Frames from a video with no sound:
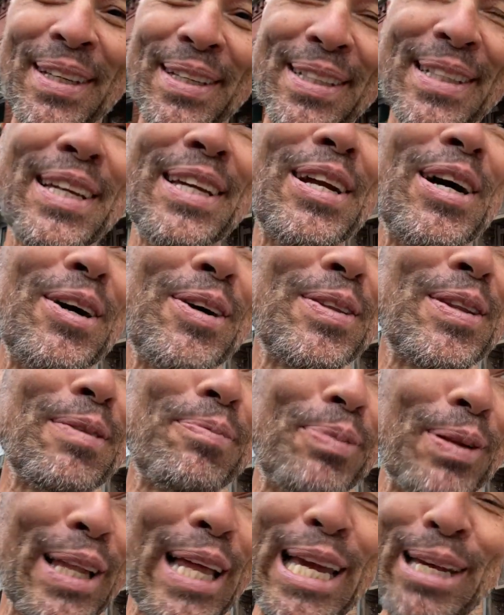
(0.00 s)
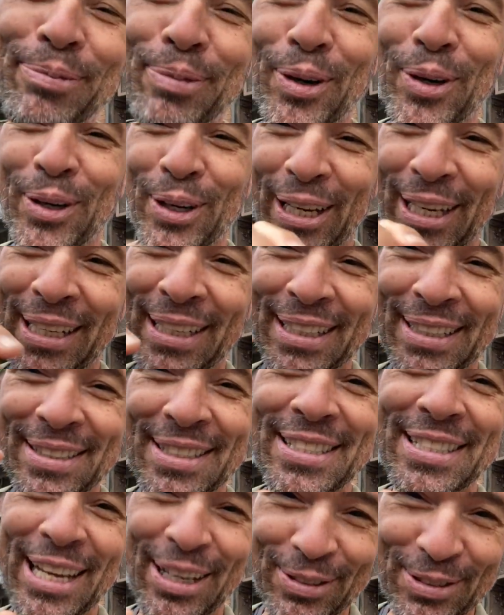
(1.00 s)
you know, the Playboy
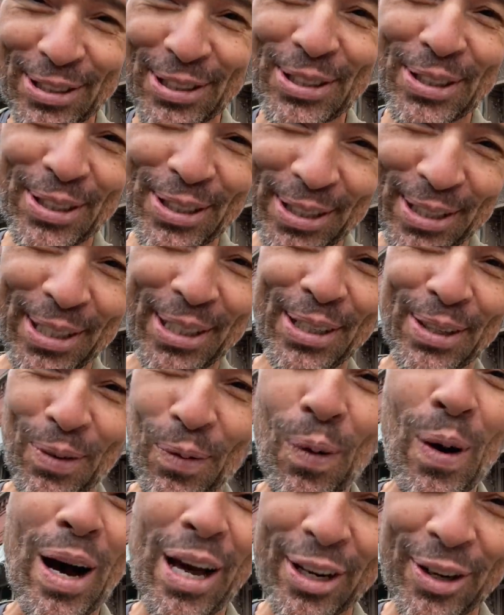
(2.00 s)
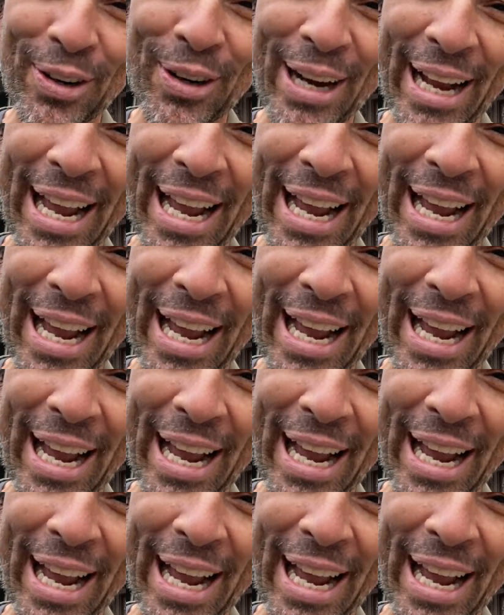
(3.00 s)
seltzer water